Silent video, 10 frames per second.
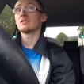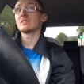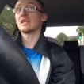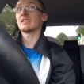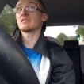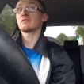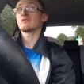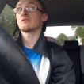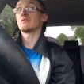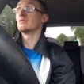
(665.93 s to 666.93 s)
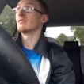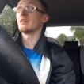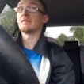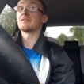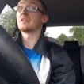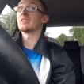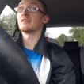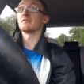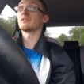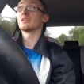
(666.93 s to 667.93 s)
That's not having any
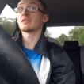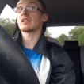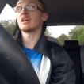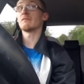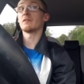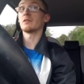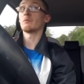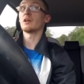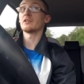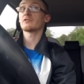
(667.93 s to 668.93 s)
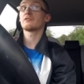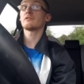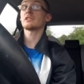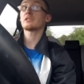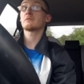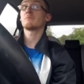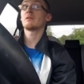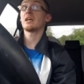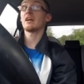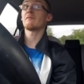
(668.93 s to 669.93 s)
of it. Can't find the wires. Chris
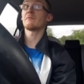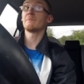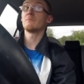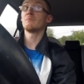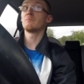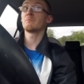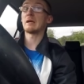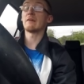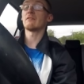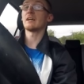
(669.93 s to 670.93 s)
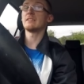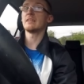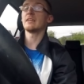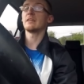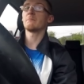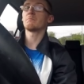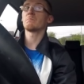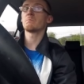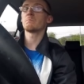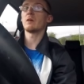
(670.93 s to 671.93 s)
might have a better idea
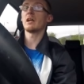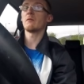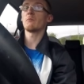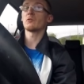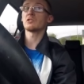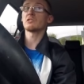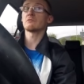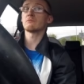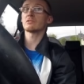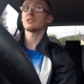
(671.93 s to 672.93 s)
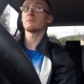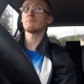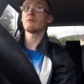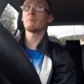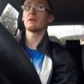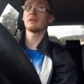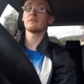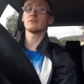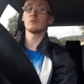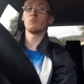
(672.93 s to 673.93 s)
once he's looked at it properly
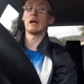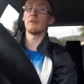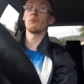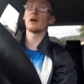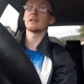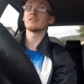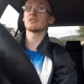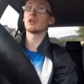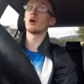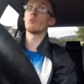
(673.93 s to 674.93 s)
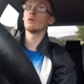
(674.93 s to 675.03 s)
to where the wires go.